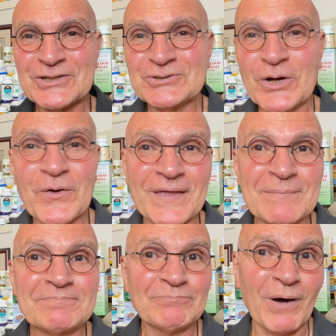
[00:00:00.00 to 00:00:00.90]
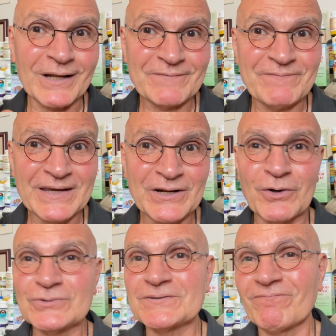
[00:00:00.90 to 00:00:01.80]
show that
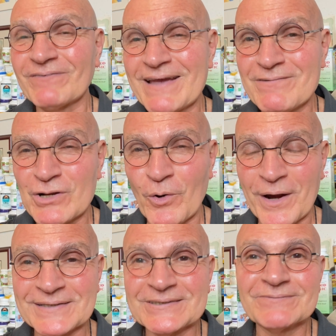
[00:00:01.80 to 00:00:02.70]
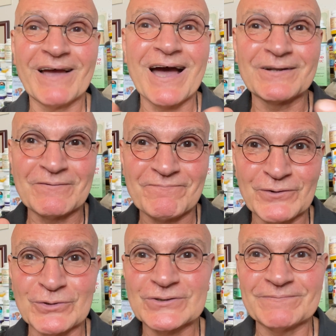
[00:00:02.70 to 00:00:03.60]
polyphenols and flavonoids found in
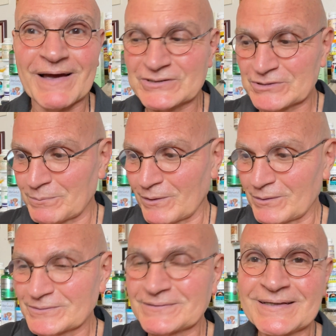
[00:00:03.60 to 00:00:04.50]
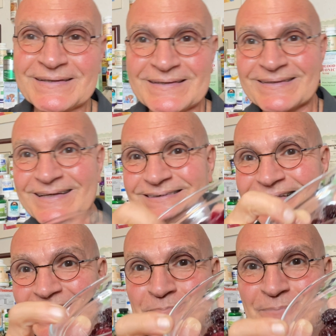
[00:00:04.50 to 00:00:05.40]
fruits, vegetables, things
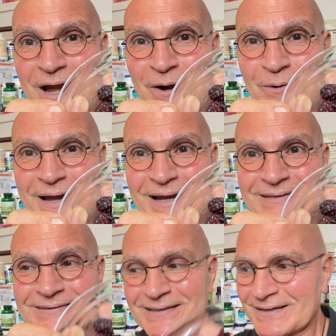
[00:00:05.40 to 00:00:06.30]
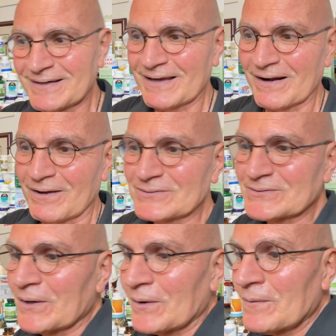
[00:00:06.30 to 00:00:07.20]
like berries, and
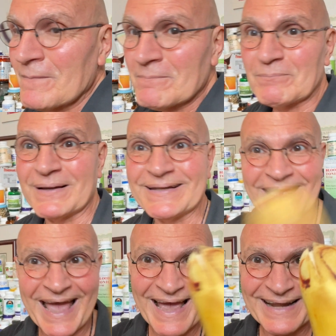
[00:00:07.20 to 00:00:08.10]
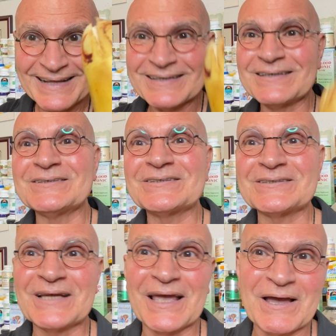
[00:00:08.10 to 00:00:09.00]
also bananas
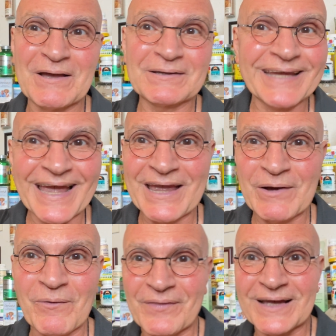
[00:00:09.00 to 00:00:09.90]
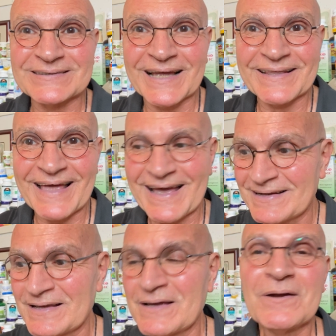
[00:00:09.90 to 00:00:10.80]
and kale and things like that
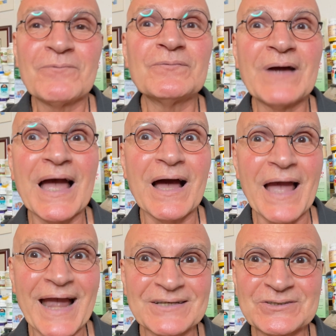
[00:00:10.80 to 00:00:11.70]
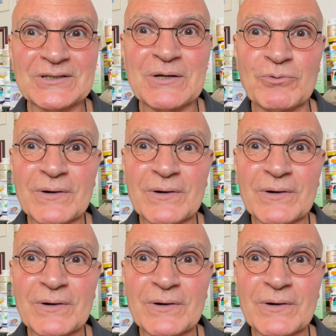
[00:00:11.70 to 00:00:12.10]
actually